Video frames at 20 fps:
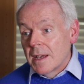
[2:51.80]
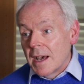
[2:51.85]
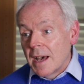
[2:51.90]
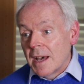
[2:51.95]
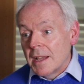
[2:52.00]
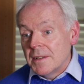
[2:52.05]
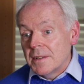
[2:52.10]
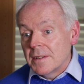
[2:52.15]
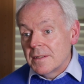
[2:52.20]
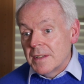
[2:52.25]

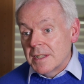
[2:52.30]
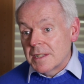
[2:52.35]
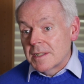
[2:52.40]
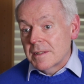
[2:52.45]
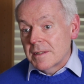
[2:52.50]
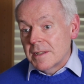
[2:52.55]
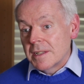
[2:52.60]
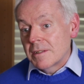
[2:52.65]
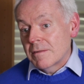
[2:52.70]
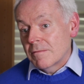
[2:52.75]
and
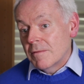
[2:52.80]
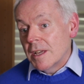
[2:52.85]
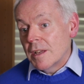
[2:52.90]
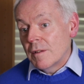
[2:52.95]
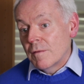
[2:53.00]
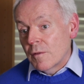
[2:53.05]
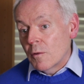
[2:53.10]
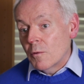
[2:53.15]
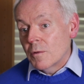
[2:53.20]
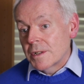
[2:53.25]
this
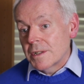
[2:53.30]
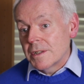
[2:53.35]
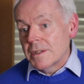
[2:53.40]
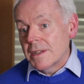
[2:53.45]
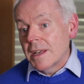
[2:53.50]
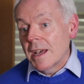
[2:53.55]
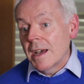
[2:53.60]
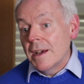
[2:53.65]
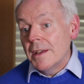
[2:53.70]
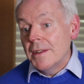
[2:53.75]

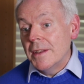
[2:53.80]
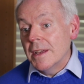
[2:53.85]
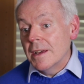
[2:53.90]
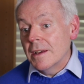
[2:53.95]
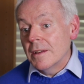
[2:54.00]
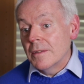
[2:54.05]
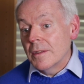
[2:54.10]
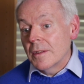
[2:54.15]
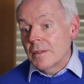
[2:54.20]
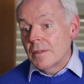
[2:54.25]
reinforces the
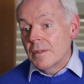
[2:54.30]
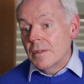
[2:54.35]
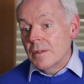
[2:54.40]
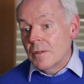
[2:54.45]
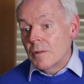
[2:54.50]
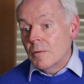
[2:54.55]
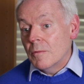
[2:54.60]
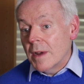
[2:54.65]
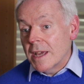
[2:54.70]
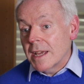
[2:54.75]
idea that the
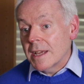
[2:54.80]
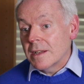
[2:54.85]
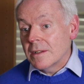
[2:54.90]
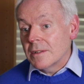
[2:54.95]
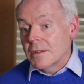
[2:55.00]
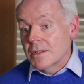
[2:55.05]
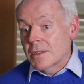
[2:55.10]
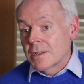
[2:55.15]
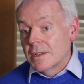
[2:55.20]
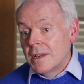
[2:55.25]

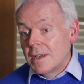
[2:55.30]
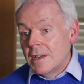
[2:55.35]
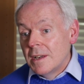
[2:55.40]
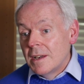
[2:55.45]
rings